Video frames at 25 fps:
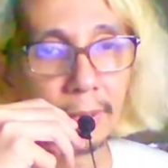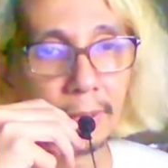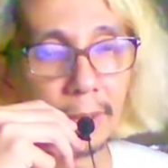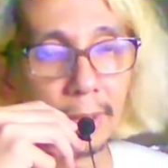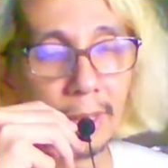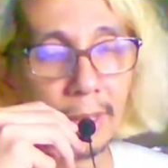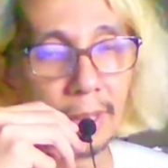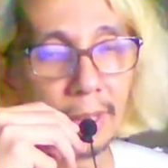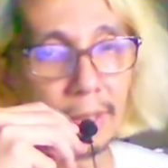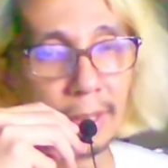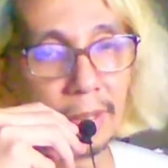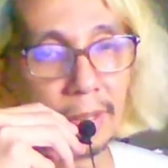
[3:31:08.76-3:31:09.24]

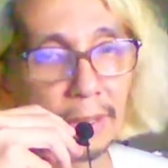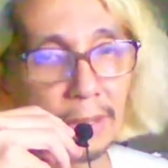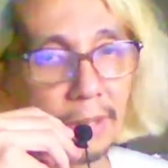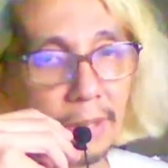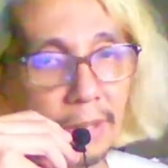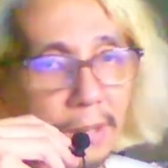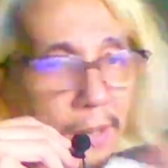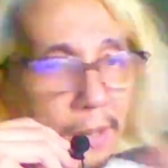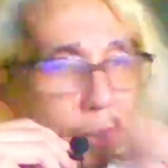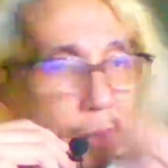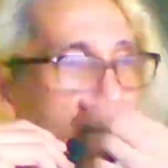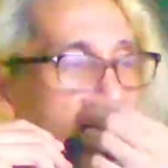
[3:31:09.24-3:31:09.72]
And
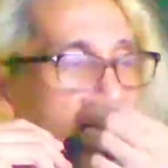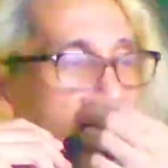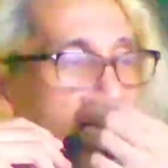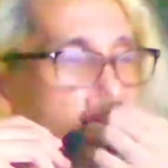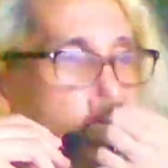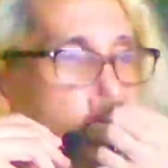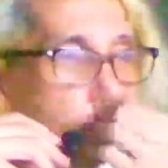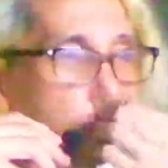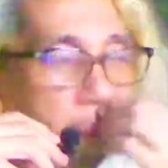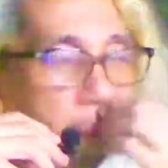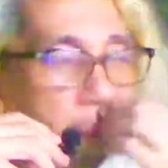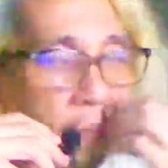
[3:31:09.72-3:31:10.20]

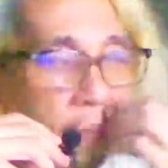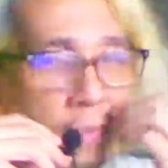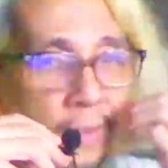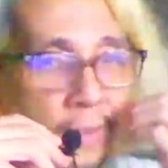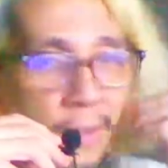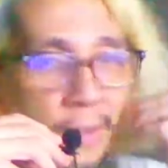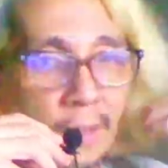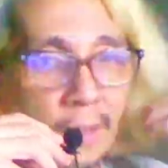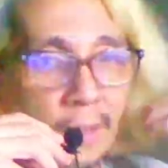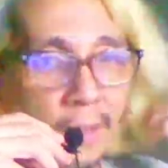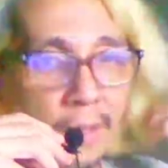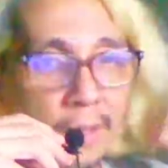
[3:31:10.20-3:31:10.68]
so
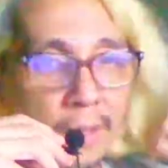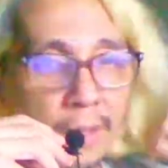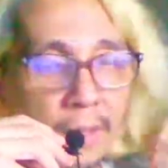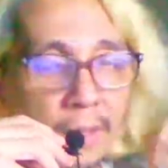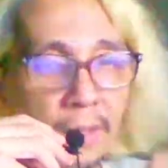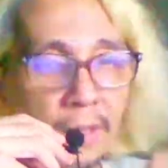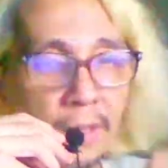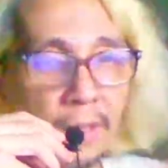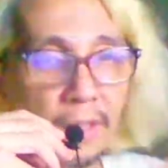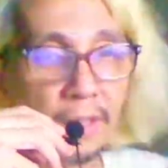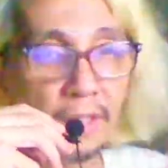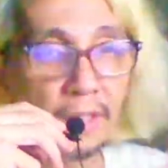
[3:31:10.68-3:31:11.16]

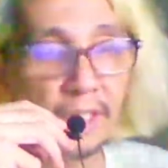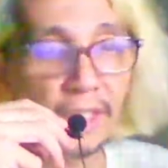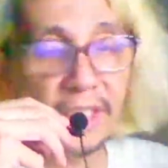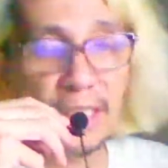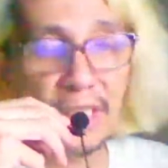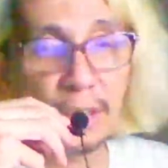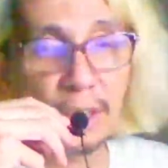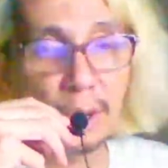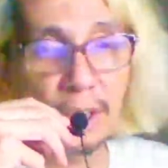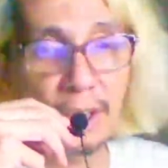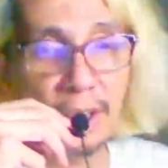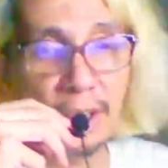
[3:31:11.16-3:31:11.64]
the
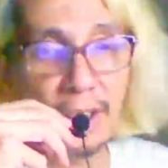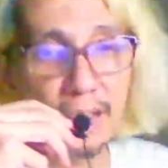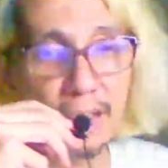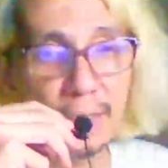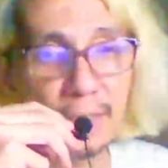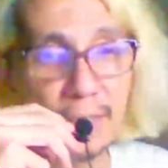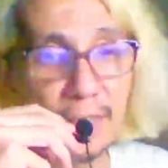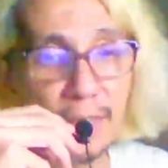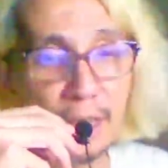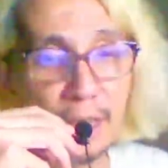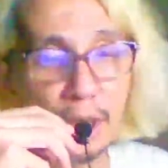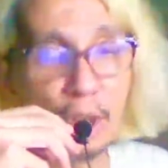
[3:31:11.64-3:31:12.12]
sexual
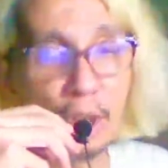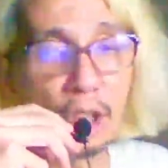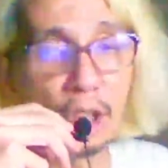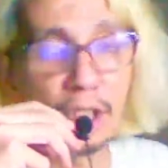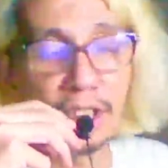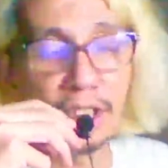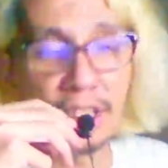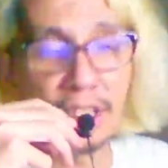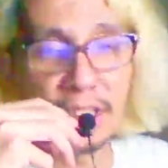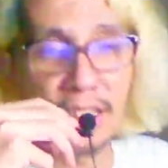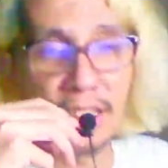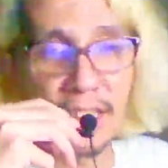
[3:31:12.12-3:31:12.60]
harassment is
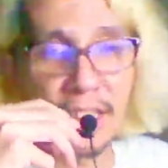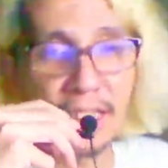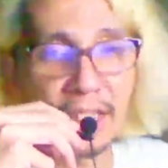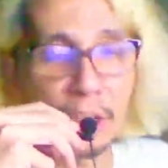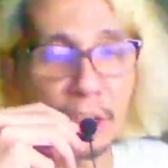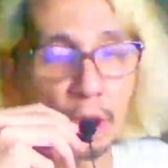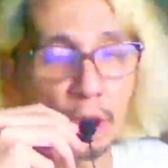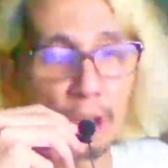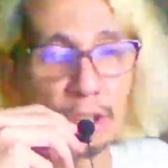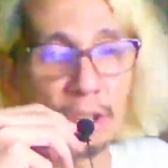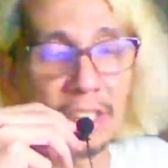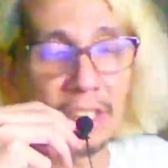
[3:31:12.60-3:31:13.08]

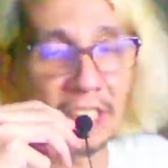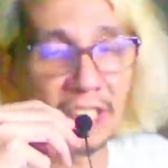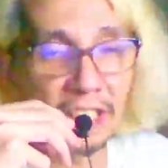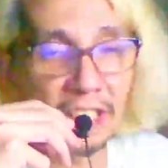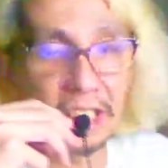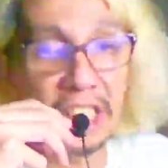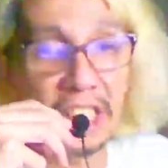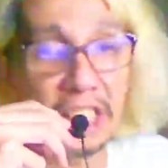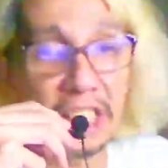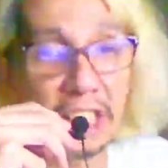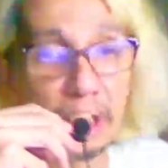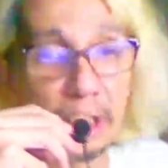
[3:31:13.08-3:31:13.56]
all that
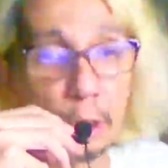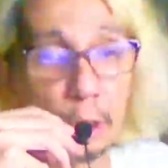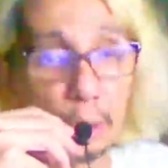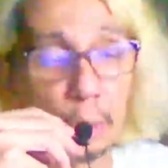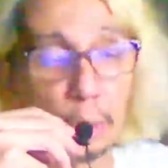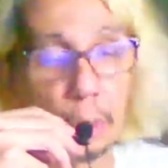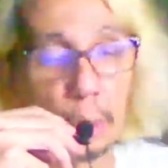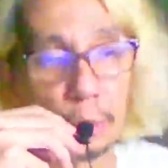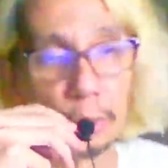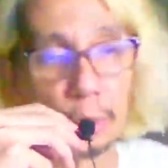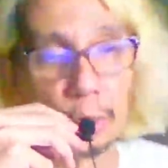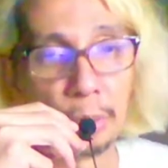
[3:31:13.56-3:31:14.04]
she can
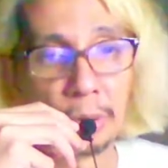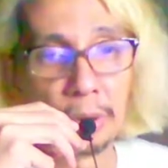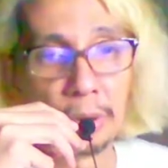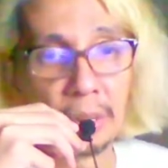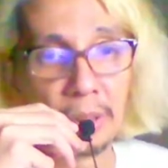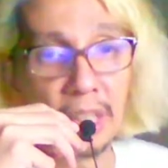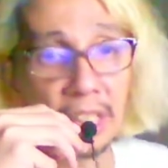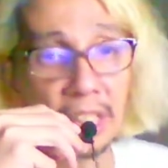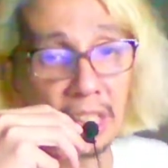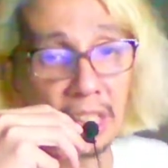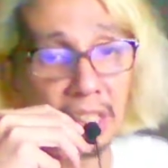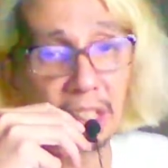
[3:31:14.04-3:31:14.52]
do.
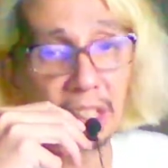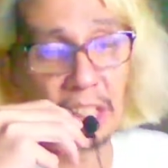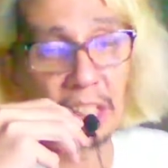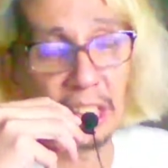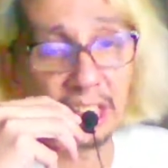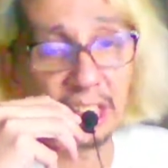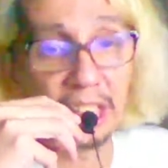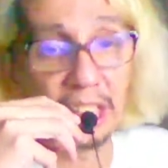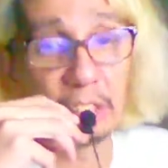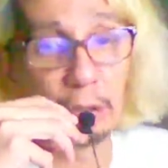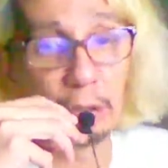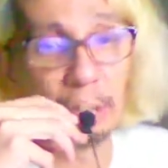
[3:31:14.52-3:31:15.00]

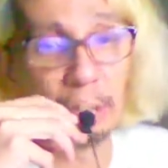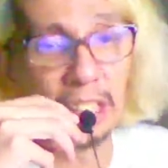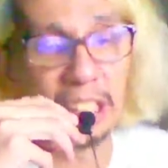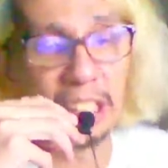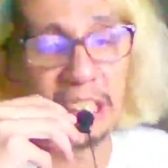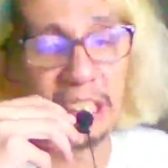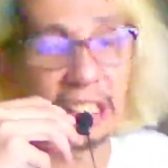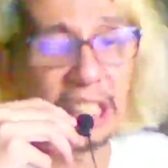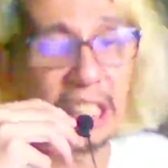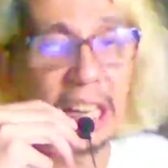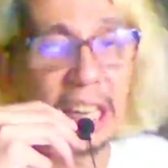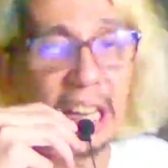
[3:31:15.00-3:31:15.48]
Hanggang doon lang
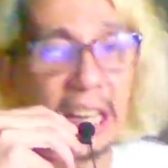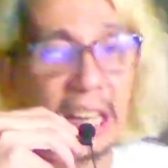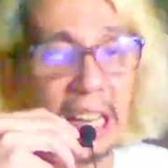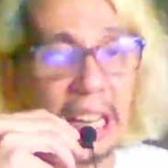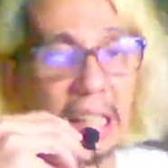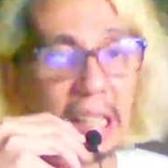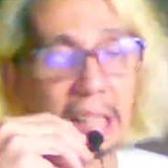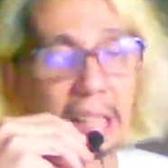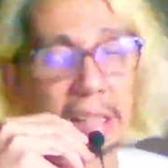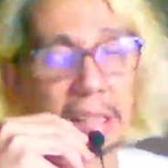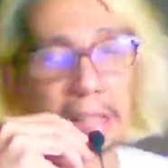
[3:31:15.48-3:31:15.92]
siya talaga.